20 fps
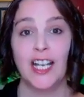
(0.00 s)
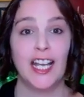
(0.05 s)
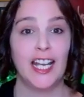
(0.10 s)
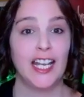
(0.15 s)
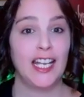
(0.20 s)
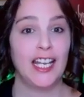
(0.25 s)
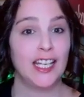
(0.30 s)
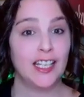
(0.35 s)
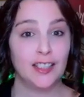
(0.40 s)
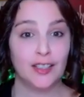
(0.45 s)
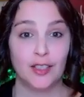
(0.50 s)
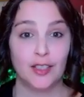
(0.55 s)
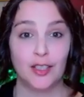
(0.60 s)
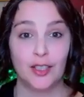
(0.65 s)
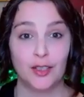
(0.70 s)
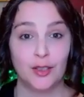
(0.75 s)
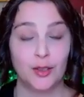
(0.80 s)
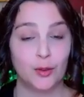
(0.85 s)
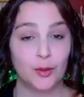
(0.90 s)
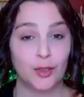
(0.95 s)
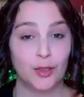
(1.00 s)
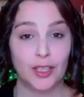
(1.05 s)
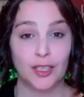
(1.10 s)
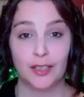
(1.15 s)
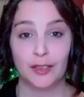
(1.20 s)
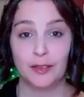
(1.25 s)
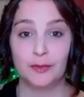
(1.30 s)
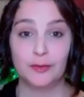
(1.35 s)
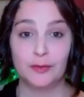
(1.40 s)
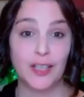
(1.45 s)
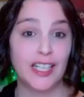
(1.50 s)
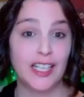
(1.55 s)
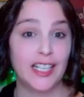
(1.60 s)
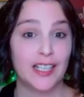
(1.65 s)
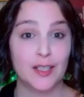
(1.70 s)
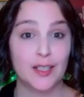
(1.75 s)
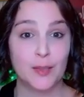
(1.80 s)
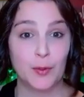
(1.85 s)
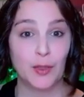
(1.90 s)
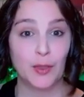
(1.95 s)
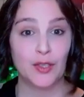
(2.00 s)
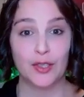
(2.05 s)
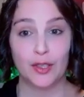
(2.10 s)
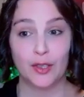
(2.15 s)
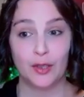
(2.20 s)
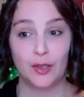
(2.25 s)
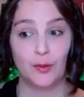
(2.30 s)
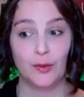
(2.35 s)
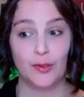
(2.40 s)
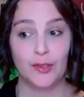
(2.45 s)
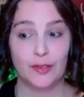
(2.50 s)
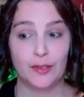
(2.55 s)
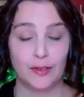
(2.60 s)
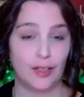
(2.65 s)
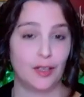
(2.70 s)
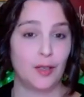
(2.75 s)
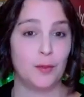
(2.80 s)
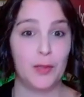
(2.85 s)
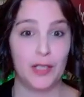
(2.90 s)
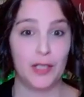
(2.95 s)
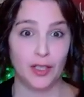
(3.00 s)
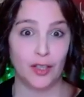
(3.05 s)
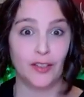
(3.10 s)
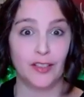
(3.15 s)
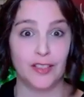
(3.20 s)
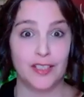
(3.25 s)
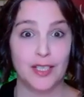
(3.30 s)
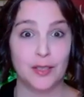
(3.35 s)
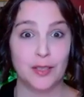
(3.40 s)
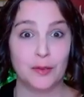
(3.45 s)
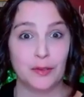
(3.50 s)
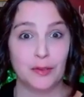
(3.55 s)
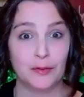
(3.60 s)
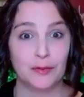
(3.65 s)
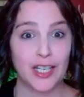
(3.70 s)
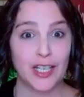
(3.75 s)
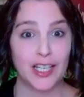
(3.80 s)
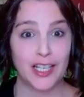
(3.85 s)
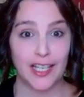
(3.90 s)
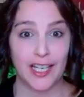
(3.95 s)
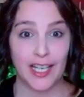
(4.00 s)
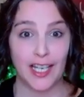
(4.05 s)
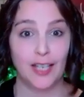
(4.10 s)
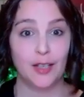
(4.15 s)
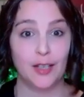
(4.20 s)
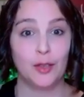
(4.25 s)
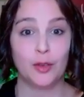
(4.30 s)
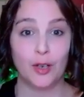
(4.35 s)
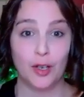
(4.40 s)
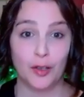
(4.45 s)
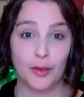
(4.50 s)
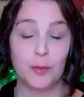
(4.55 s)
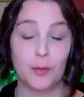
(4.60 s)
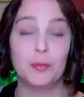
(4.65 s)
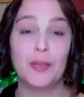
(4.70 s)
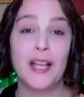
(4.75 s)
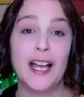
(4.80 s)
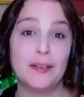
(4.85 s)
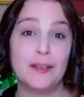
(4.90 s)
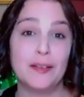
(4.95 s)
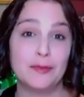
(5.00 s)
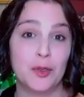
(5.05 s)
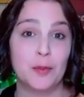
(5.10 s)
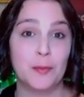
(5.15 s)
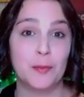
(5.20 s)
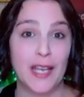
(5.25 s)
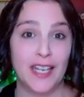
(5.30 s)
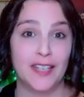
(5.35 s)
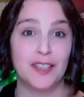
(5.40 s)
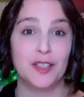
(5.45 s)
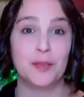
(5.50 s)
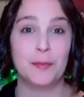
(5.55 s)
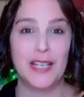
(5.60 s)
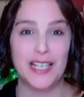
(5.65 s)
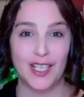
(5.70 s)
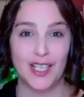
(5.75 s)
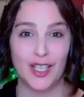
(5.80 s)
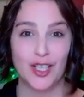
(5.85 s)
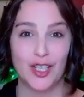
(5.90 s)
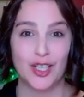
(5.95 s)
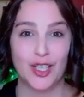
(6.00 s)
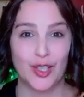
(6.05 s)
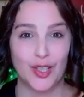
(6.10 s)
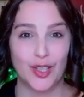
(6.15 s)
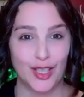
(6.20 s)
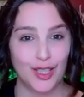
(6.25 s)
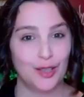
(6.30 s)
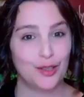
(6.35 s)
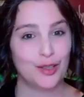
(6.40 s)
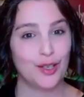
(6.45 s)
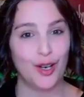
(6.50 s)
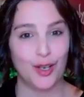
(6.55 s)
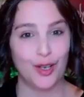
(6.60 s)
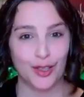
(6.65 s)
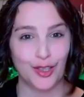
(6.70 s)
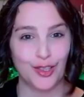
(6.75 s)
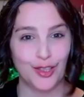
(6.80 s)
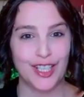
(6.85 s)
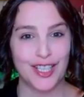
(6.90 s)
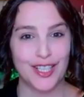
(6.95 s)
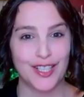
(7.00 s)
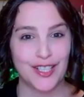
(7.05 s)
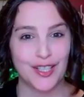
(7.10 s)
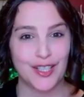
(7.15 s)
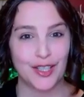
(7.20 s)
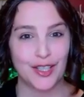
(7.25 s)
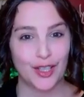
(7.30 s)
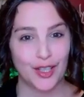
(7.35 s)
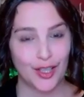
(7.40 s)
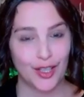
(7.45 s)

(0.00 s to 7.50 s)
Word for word: and your finance person who's going to be on the Tiltify end or on the platform end, making sure that your all your ducks in are,